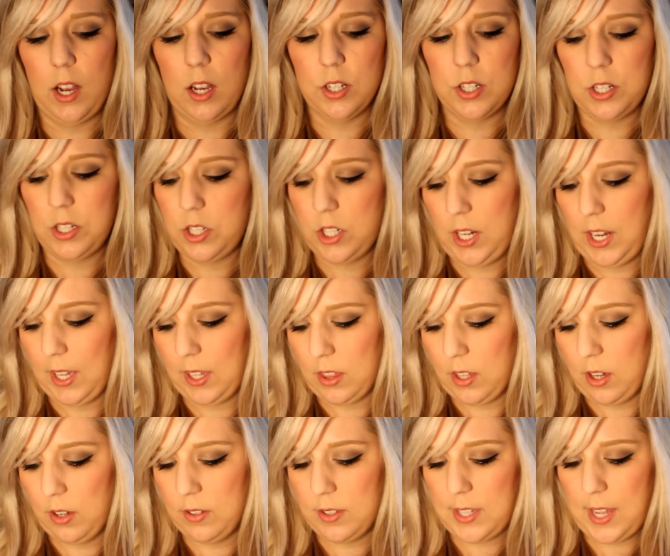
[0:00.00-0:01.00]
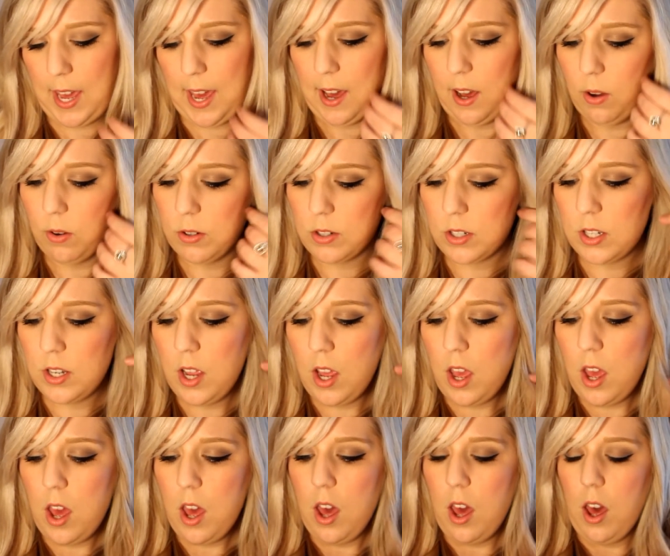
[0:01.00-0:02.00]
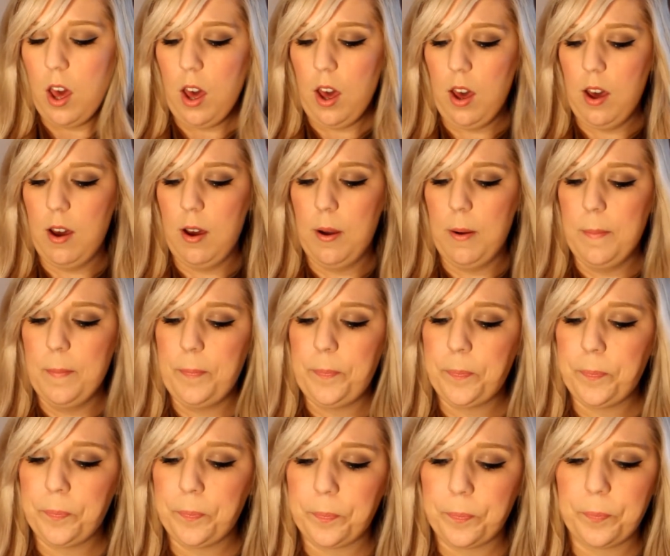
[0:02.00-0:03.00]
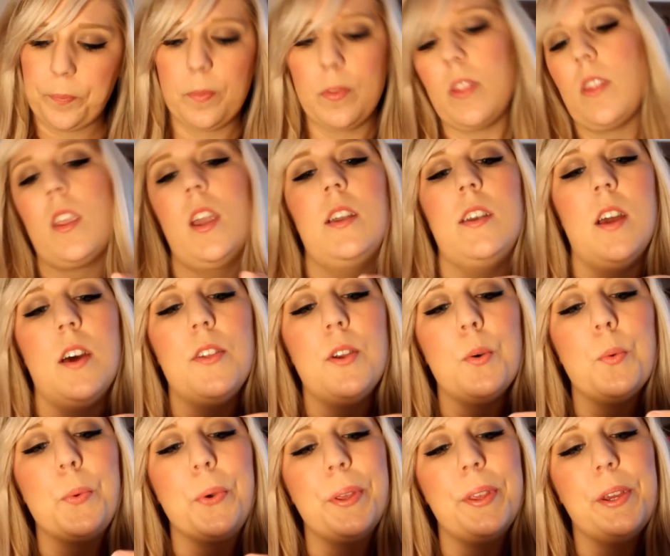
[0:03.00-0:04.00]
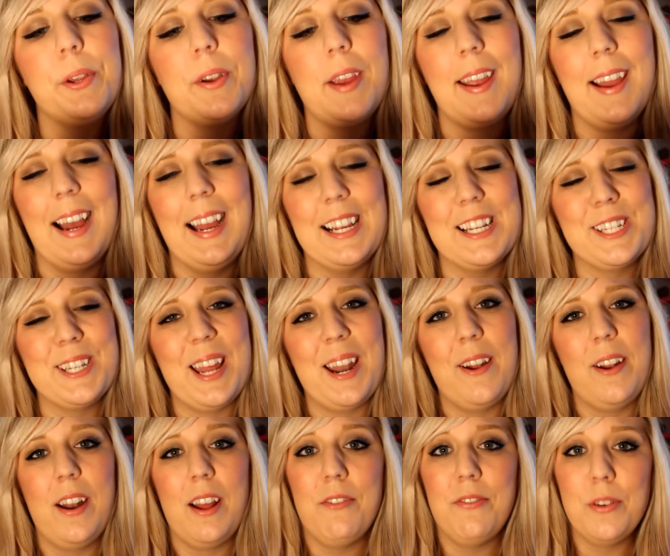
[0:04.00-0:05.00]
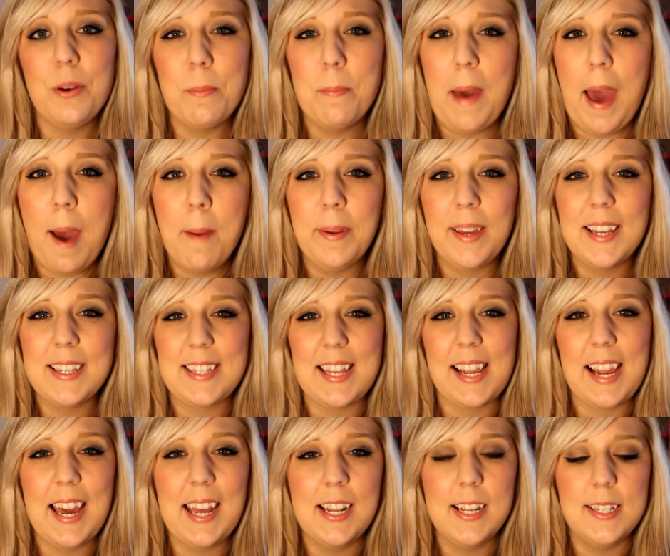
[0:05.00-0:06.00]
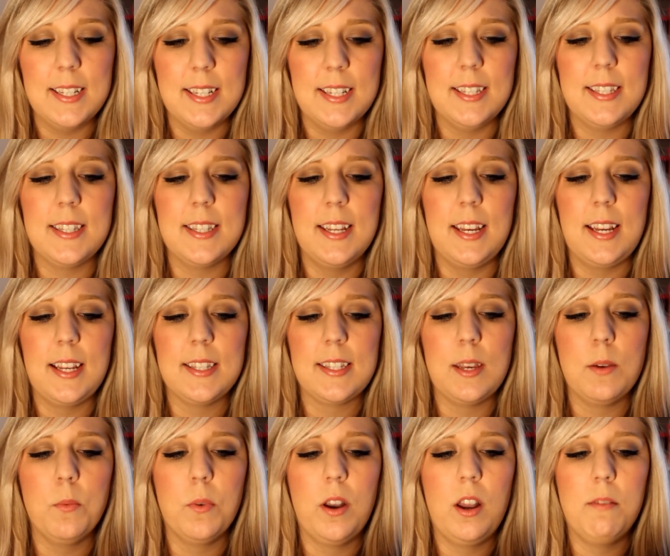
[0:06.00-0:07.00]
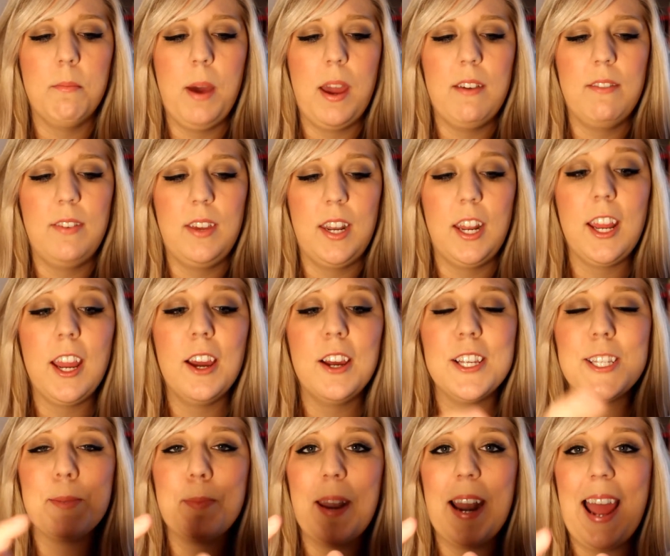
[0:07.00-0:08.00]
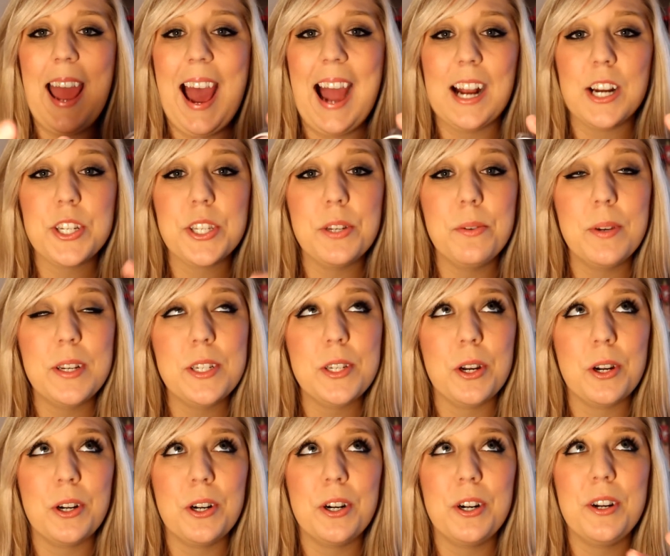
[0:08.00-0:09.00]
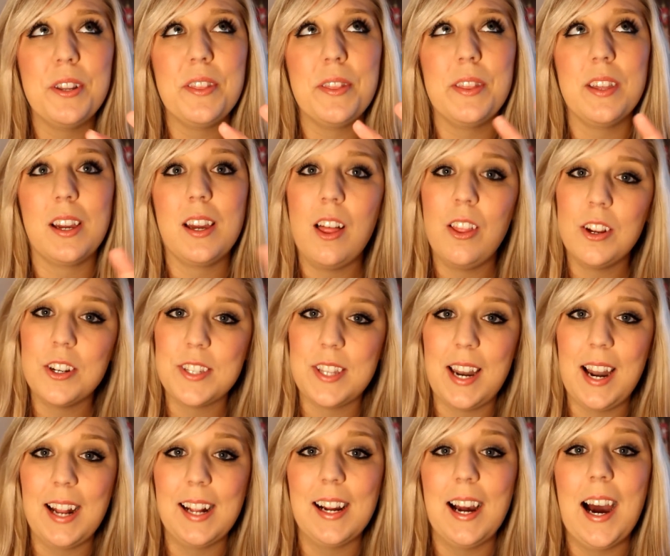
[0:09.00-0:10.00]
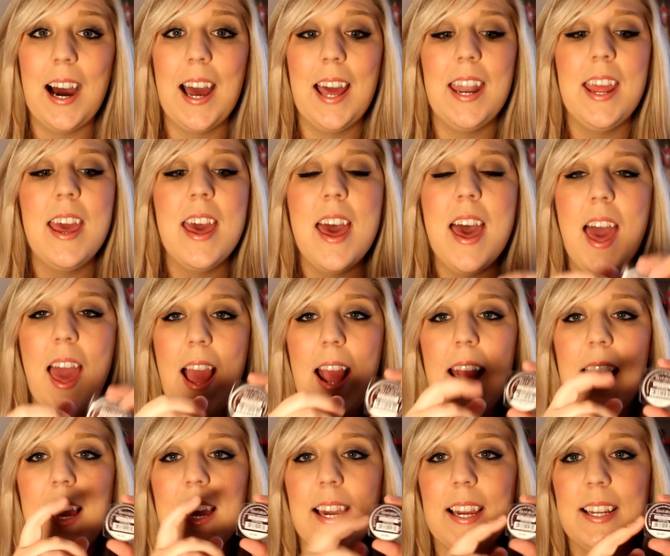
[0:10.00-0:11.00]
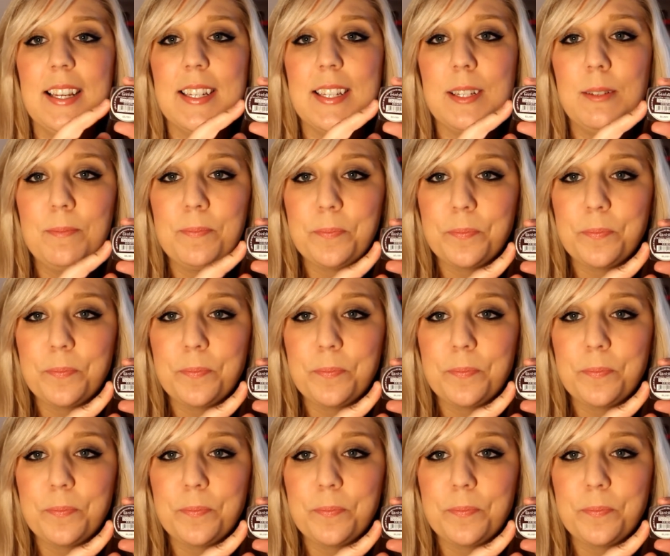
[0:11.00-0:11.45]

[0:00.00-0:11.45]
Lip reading: Y'all should check those out. Another really great eyeshadow, and I feel bad because I kind of dissed these in one of my videos, but I actually returned the colors that I got and